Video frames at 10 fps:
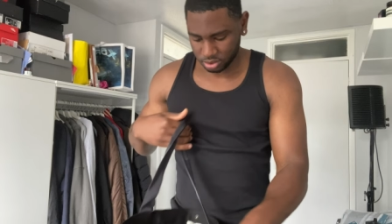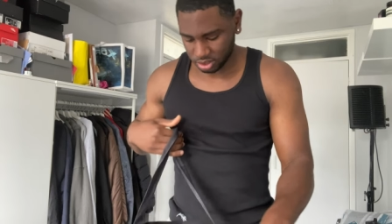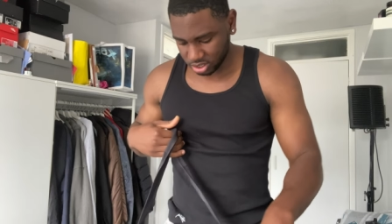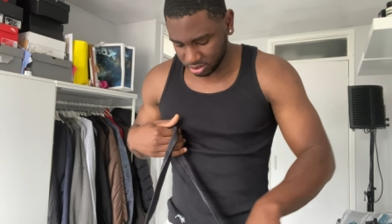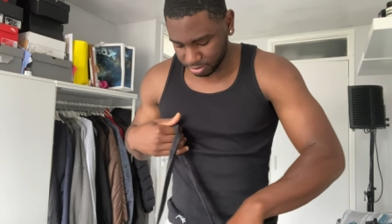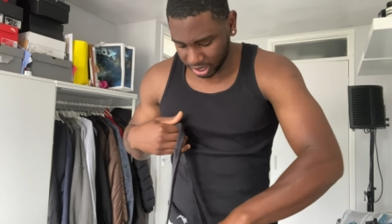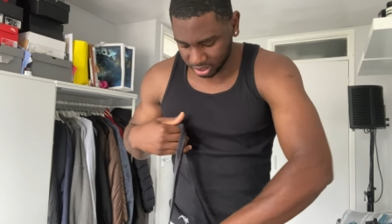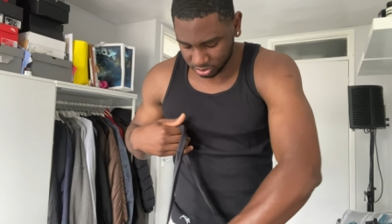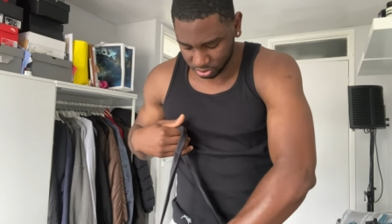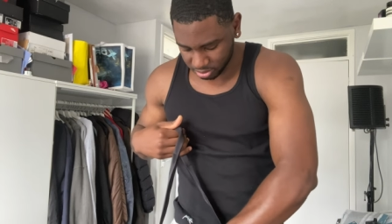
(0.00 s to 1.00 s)
these
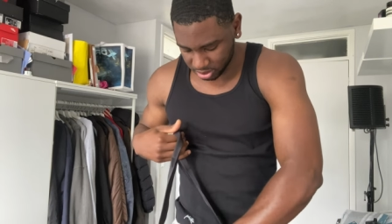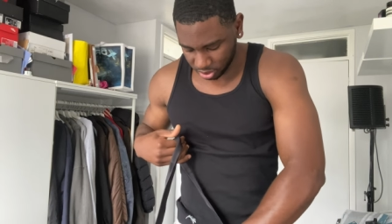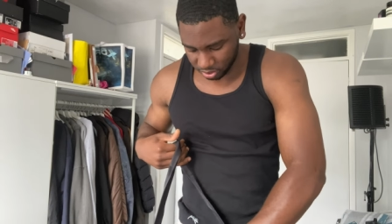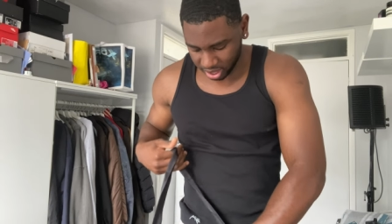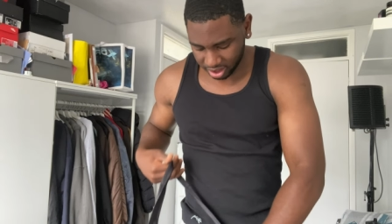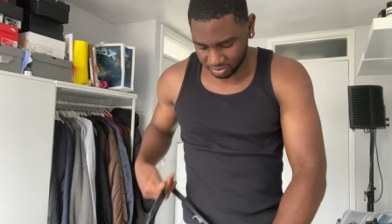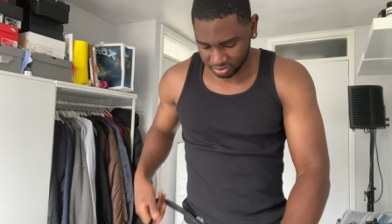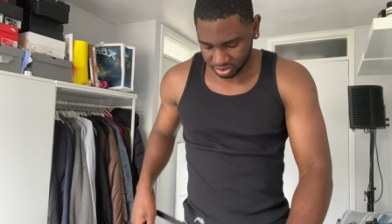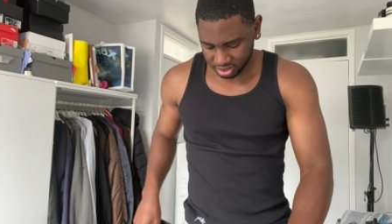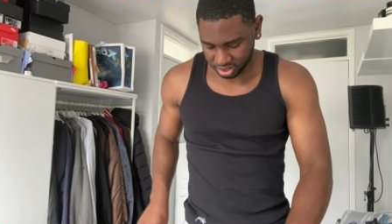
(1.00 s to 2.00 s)
bags normally don't have
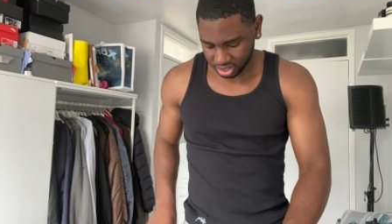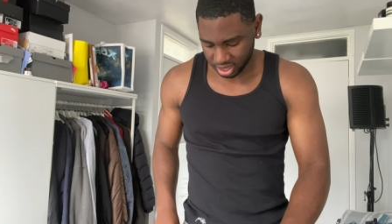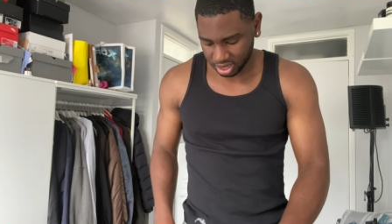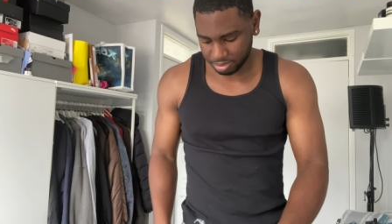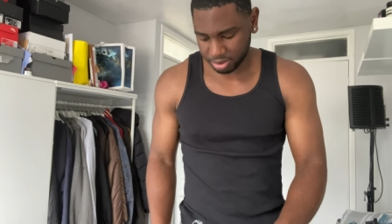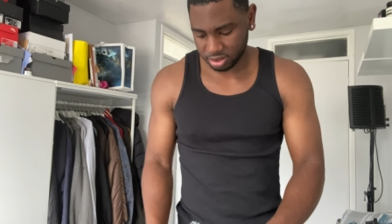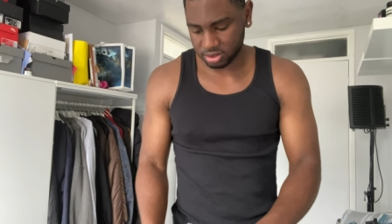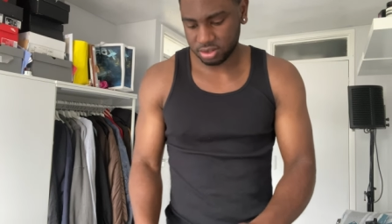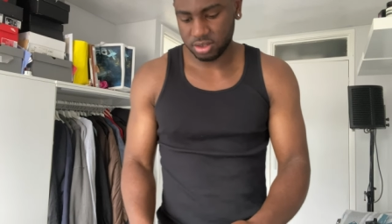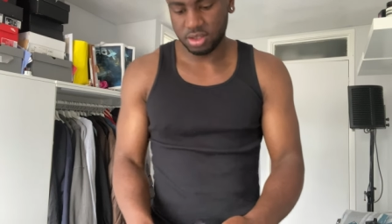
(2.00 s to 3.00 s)
clippings